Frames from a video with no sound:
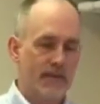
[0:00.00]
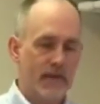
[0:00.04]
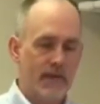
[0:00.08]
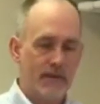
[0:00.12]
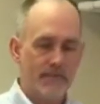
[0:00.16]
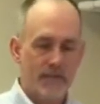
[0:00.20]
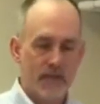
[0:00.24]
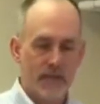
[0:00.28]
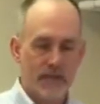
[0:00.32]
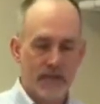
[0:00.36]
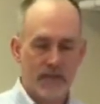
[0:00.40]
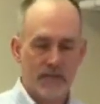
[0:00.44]

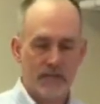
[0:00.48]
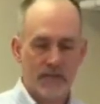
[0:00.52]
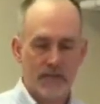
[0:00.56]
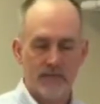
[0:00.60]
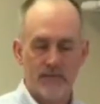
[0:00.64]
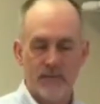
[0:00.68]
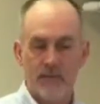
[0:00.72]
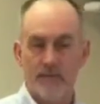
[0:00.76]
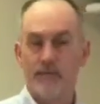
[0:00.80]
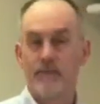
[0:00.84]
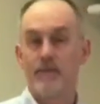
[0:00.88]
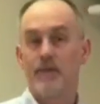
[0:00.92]
actually come
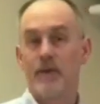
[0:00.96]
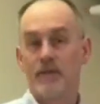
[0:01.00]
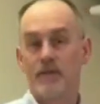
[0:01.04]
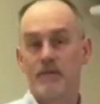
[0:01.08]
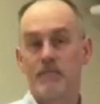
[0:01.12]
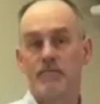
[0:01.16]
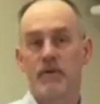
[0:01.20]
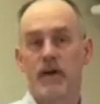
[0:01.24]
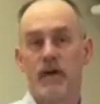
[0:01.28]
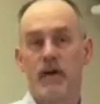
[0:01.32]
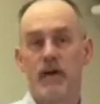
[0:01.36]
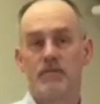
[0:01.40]
in from other
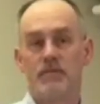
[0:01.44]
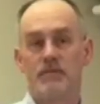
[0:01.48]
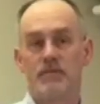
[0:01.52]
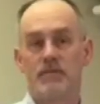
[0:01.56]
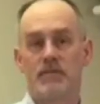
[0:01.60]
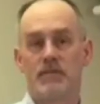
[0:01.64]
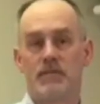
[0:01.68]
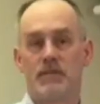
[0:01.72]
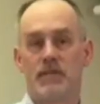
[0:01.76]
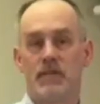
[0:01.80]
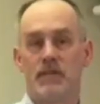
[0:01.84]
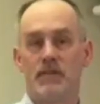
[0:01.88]
problems and
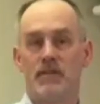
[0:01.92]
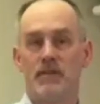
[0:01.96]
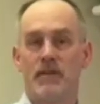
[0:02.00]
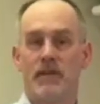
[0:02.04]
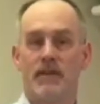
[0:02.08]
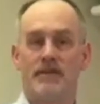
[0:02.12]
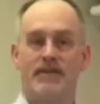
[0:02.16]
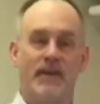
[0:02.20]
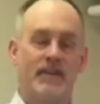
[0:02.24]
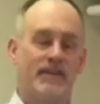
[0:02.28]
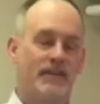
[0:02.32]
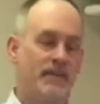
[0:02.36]
said, I've
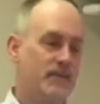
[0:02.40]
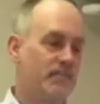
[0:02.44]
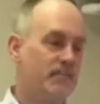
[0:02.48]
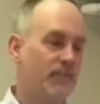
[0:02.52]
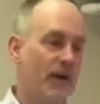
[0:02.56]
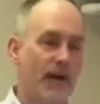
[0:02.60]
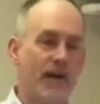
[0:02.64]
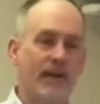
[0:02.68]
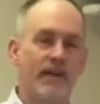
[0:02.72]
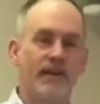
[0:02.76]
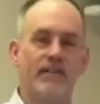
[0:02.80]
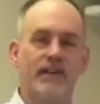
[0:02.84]
got this
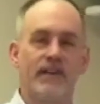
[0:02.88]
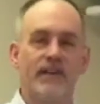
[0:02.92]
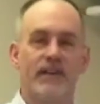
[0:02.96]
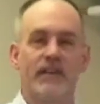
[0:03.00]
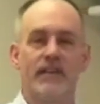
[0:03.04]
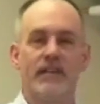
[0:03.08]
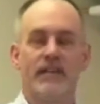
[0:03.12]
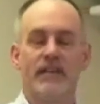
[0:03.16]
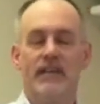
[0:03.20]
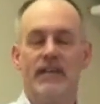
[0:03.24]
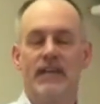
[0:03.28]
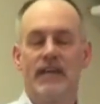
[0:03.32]
migraine,
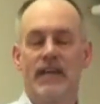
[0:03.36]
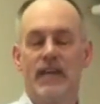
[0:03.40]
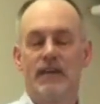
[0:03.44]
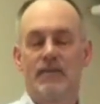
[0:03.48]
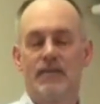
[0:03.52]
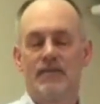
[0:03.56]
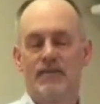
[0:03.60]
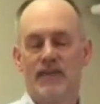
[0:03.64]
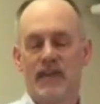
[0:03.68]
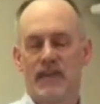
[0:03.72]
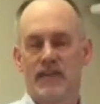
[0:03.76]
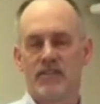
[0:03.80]
and
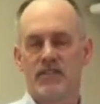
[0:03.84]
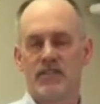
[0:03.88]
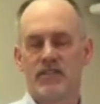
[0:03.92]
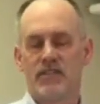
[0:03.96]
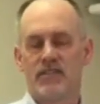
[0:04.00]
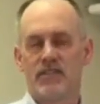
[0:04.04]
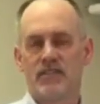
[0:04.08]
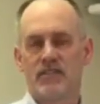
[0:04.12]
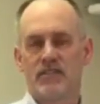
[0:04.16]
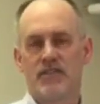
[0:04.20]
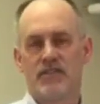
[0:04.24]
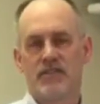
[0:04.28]
we've actually
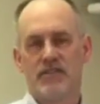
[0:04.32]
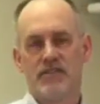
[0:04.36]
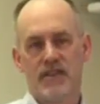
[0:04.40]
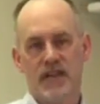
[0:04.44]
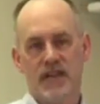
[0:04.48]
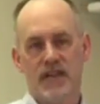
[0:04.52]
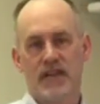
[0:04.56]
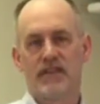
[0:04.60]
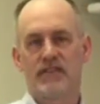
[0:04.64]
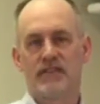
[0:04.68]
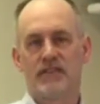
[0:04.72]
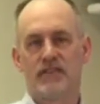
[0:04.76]
looked at their
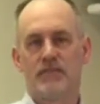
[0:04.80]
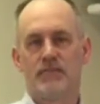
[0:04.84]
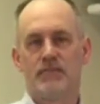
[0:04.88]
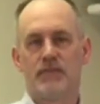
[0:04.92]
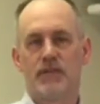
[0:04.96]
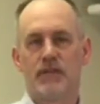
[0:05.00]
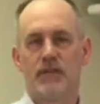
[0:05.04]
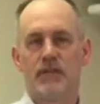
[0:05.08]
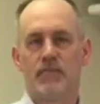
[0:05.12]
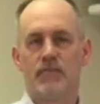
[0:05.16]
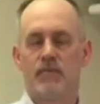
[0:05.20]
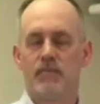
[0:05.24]
neck a little bit.
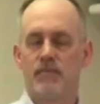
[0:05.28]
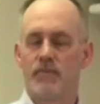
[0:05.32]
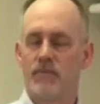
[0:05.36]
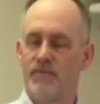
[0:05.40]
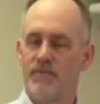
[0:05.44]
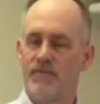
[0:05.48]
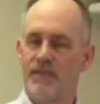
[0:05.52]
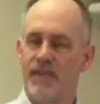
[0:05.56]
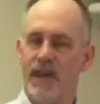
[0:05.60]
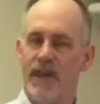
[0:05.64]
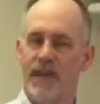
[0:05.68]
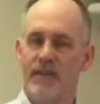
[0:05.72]
And what we
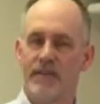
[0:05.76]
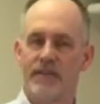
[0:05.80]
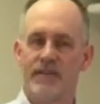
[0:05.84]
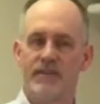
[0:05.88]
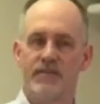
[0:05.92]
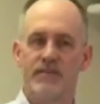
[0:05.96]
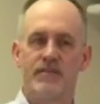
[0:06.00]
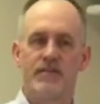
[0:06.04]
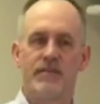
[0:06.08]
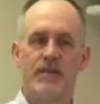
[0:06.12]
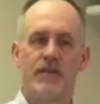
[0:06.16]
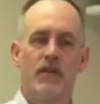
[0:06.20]
found
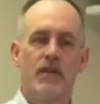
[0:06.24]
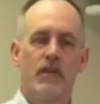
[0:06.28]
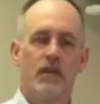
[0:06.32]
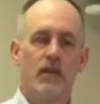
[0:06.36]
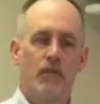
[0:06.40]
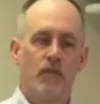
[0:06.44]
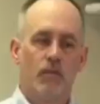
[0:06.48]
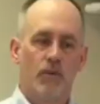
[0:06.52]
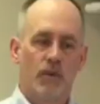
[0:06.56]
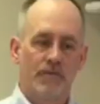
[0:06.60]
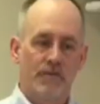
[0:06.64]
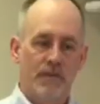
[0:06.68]
is
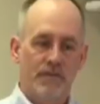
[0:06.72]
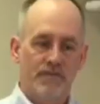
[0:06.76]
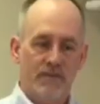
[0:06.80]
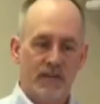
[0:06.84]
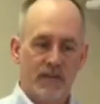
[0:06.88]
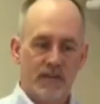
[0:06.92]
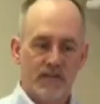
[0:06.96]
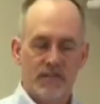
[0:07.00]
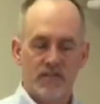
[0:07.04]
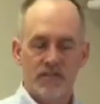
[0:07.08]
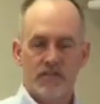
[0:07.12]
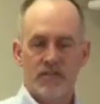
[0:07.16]
when they've
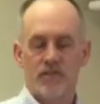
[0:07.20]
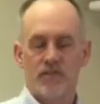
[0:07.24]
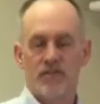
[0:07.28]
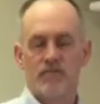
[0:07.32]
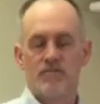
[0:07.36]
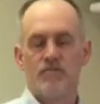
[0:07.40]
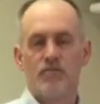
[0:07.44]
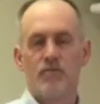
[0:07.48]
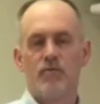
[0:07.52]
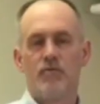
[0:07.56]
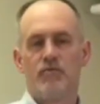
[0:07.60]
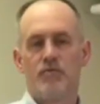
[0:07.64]
done certain
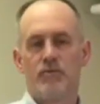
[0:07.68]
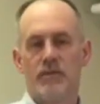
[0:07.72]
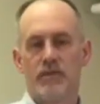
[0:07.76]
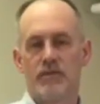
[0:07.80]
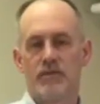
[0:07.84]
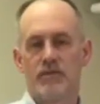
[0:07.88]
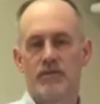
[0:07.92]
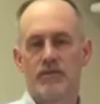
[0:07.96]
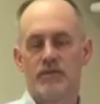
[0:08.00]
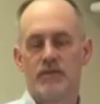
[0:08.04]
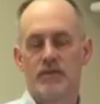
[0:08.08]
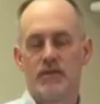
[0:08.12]

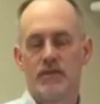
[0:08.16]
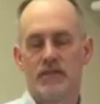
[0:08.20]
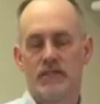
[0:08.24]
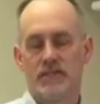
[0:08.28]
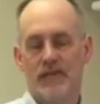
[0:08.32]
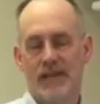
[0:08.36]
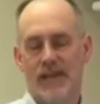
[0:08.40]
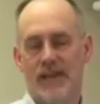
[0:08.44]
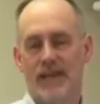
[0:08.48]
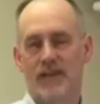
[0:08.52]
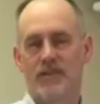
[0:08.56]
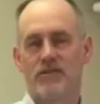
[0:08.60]
movements, it's
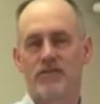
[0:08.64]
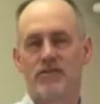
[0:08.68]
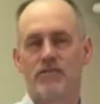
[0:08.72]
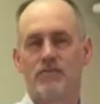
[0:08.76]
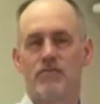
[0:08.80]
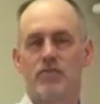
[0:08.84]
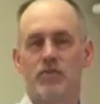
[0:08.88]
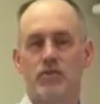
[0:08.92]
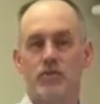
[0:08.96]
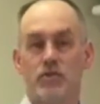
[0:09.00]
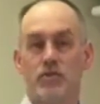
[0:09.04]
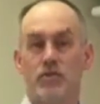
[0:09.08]
actually
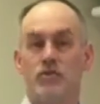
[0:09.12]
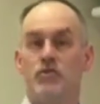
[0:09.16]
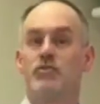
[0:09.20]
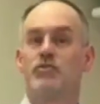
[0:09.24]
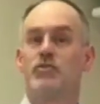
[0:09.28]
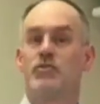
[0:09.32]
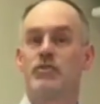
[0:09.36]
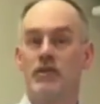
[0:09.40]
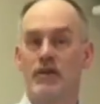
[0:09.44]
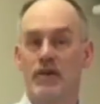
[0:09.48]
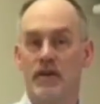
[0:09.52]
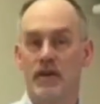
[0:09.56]
reduced
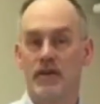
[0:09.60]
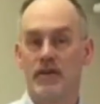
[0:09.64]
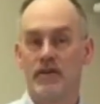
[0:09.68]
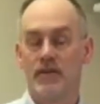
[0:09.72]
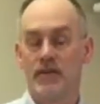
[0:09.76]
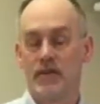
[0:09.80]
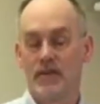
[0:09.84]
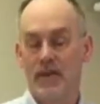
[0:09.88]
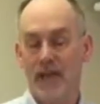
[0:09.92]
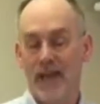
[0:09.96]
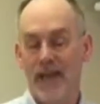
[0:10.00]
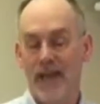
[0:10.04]

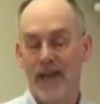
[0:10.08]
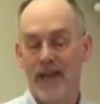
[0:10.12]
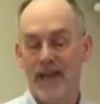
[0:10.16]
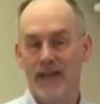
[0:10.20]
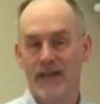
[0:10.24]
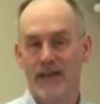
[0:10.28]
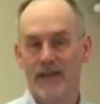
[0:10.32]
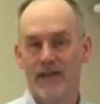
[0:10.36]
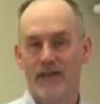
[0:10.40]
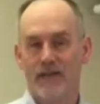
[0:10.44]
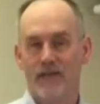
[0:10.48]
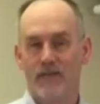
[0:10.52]
their headache,
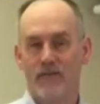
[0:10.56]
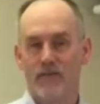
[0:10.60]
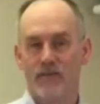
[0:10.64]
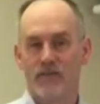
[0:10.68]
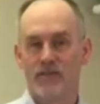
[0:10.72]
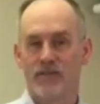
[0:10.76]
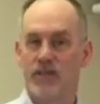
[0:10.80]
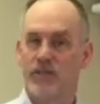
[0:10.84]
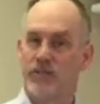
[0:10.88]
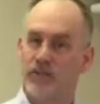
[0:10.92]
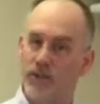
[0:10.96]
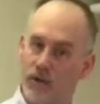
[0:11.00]
which
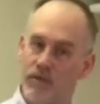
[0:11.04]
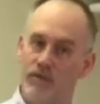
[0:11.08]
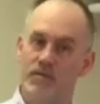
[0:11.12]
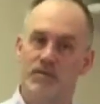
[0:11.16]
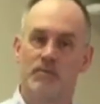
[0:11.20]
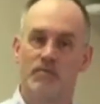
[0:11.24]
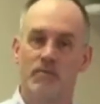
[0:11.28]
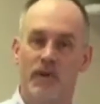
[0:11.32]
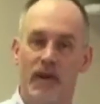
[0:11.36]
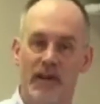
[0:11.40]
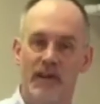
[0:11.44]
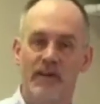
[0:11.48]
they thought was a
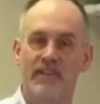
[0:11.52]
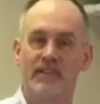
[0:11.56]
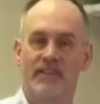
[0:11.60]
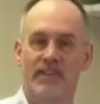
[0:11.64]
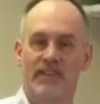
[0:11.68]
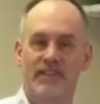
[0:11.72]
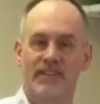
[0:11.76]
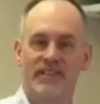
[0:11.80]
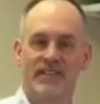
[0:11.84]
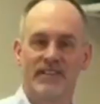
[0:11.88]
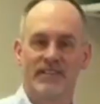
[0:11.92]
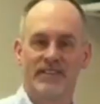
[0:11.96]
migraine.
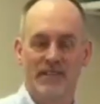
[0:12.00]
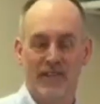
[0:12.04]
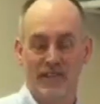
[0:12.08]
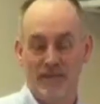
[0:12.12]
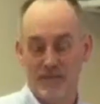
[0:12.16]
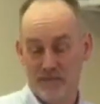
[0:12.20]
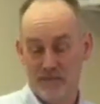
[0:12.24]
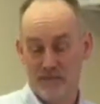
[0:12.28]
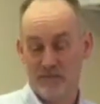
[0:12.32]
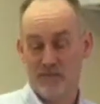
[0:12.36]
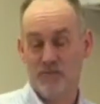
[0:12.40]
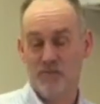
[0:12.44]
That
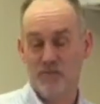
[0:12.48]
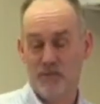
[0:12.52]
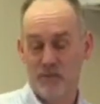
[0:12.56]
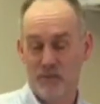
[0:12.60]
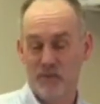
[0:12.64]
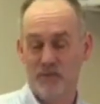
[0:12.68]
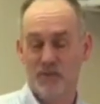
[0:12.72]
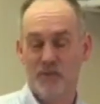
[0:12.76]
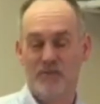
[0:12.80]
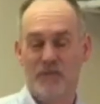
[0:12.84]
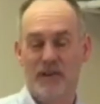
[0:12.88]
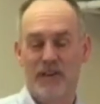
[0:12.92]
reduced
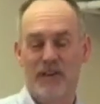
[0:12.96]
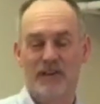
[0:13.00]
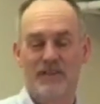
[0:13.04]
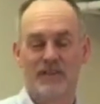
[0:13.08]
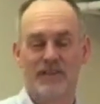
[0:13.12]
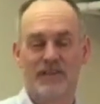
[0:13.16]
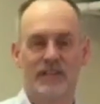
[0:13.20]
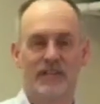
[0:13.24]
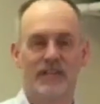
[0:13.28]
their migraine.